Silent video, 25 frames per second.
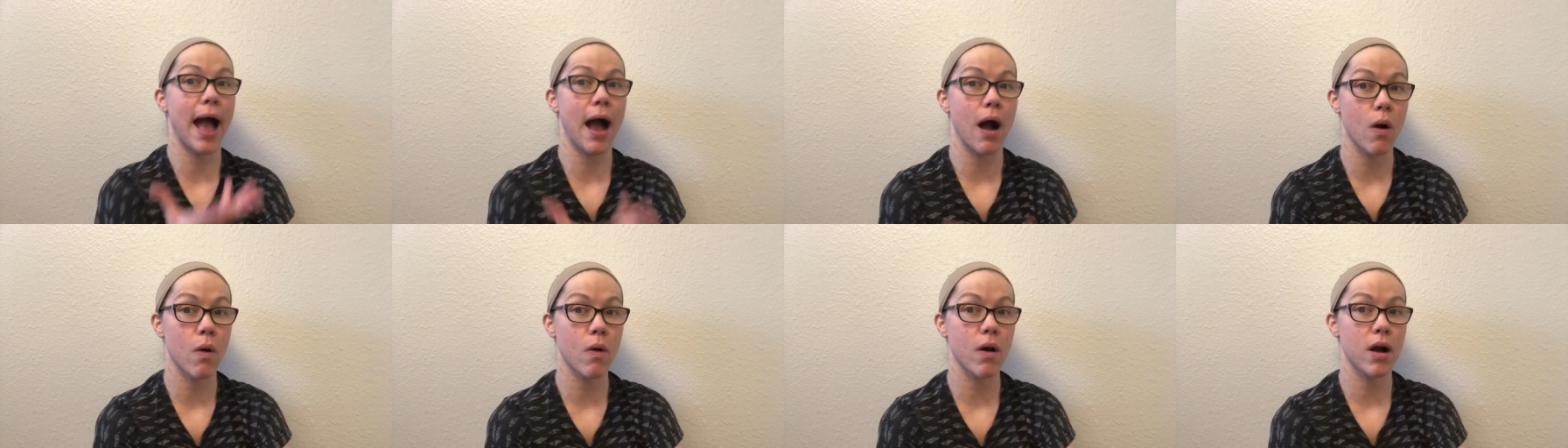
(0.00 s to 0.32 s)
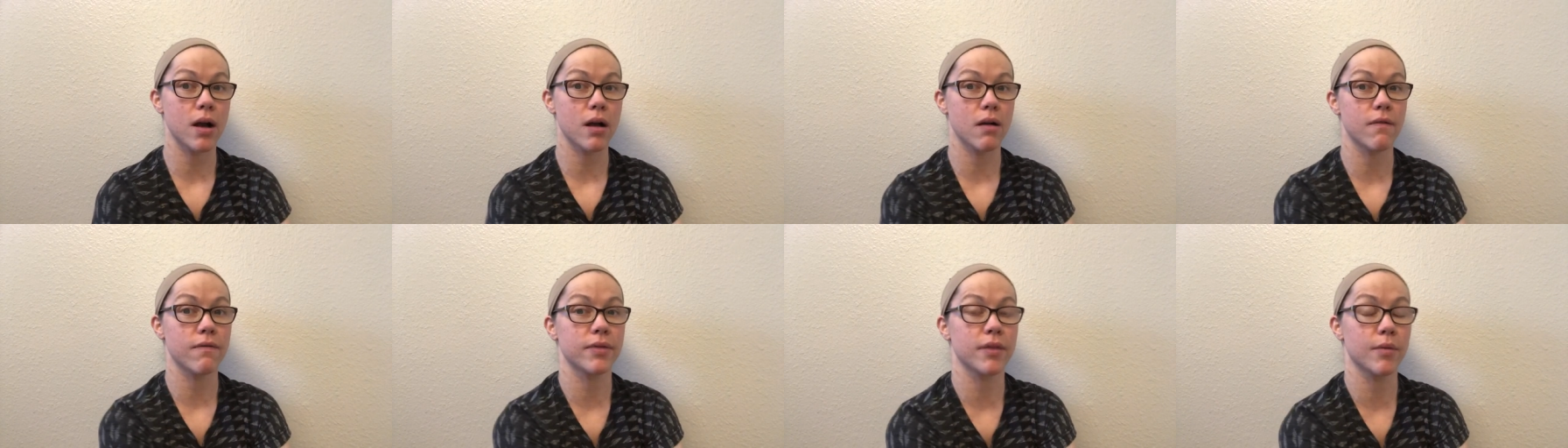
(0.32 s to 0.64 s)
out
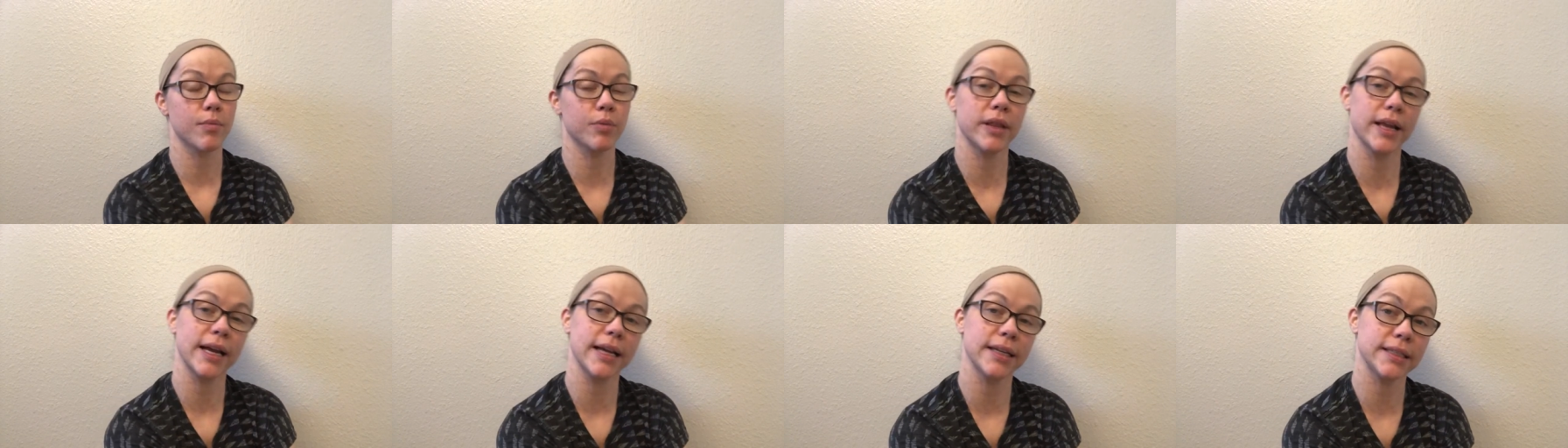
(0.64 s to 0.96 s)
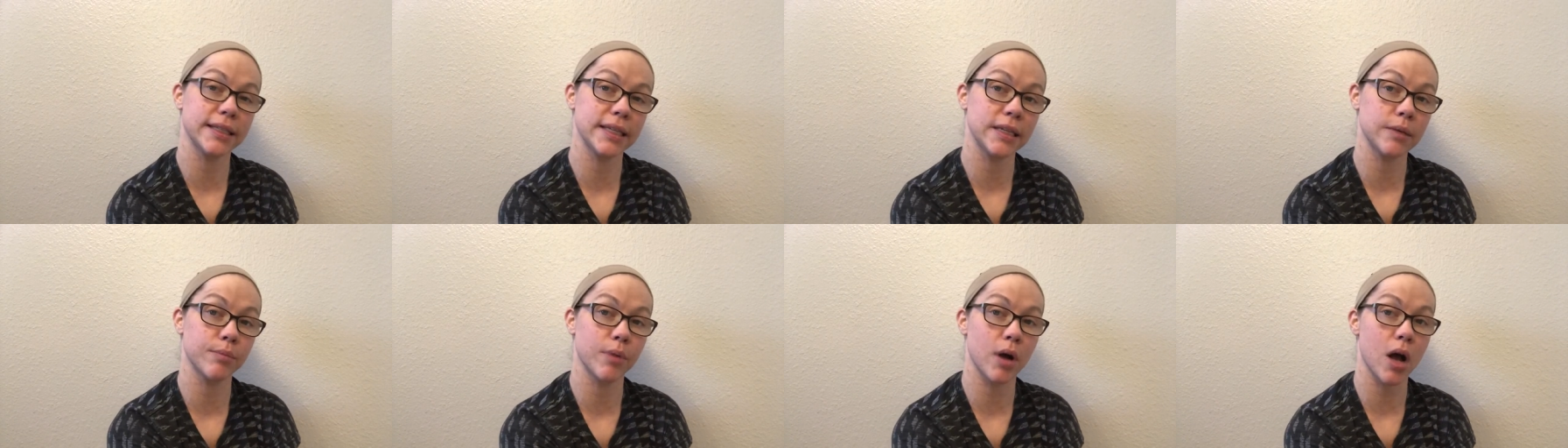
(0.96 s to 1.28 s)
of the
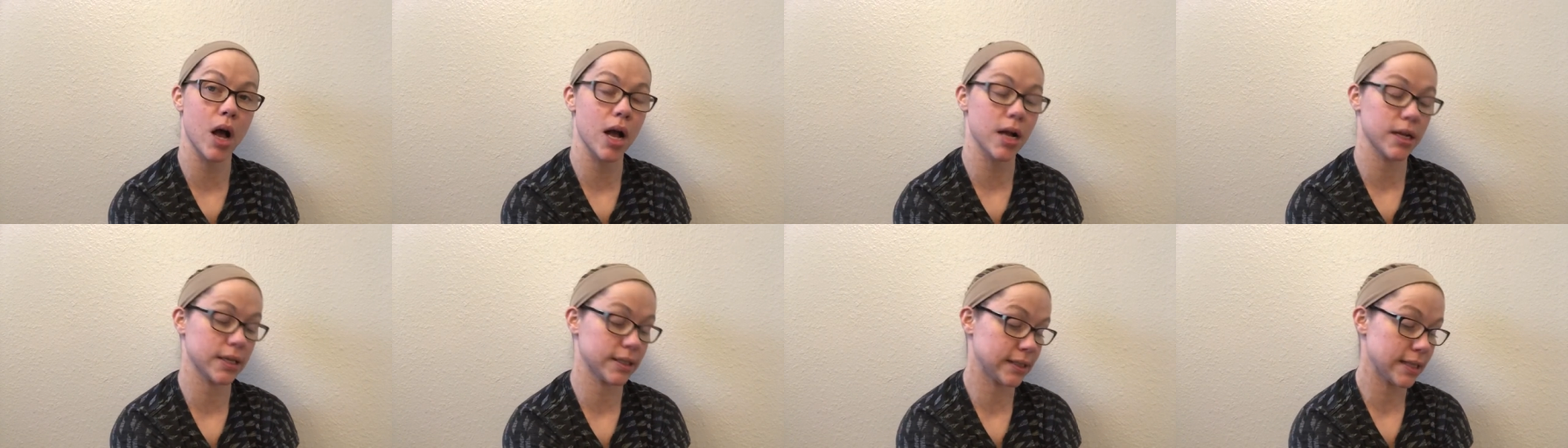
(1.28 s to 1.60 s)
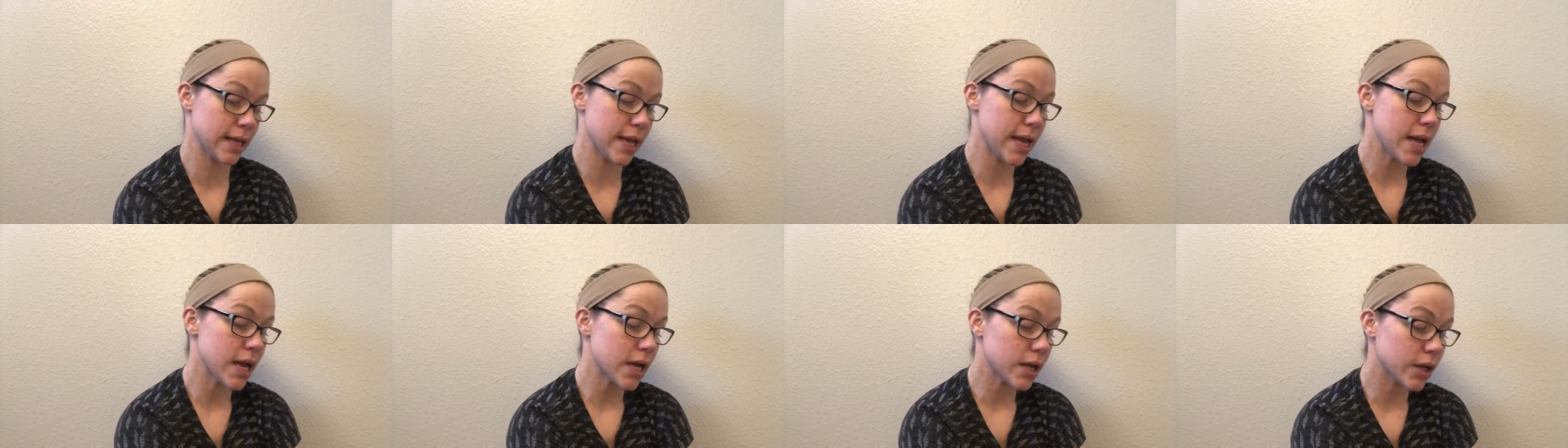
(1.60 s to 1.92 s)
planting
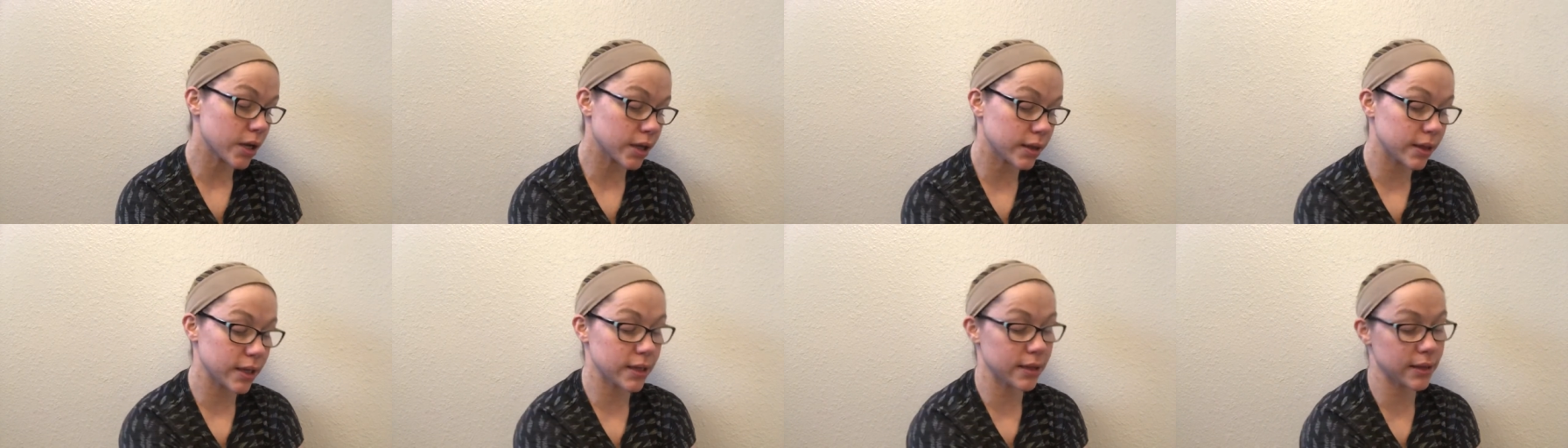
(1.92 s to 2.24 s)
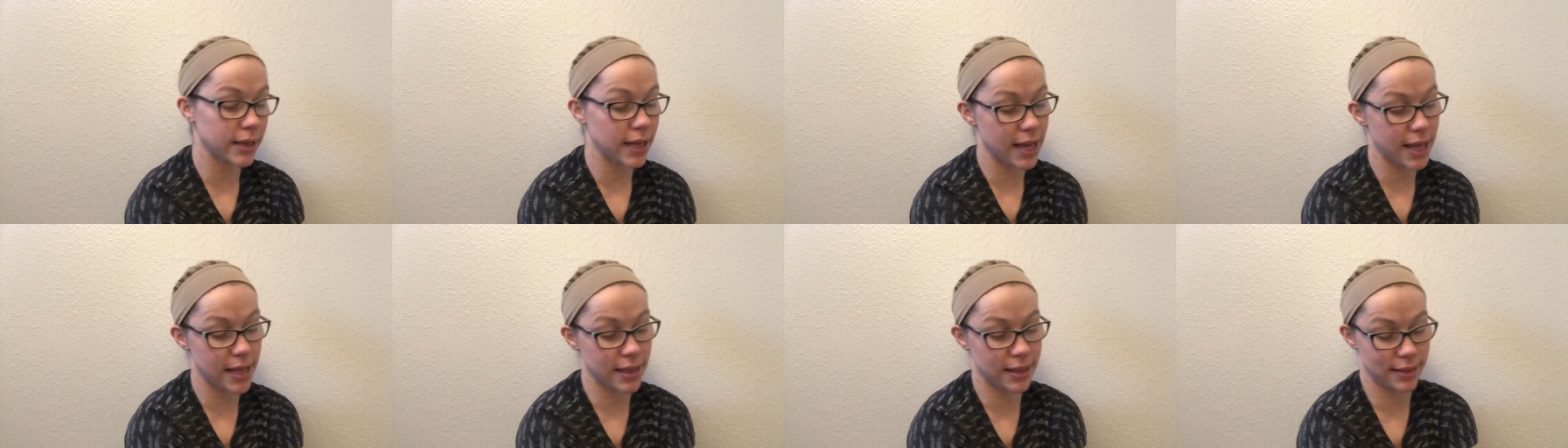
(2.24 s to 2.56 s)
box. Good
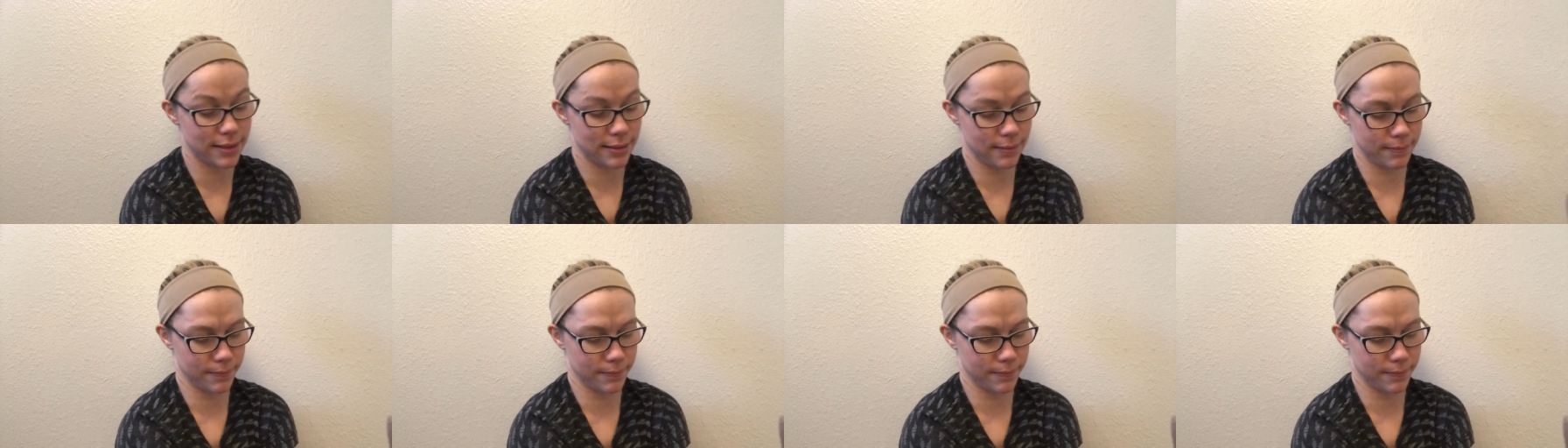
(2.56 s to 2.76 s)
thing that